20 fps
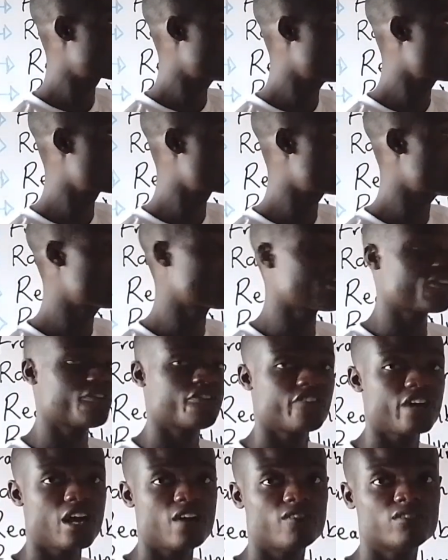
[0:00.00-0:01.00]
first case,
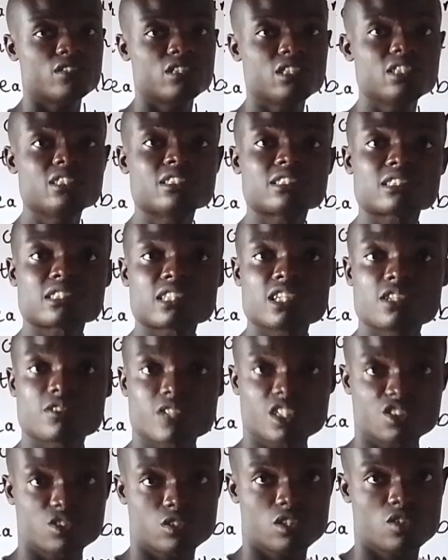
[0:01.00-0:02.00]
2/5 is
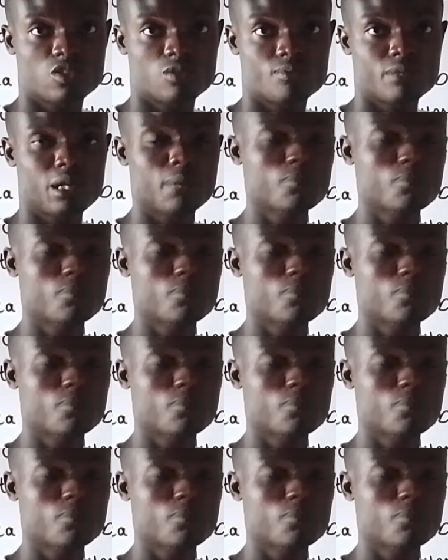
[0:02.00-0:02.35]
a rational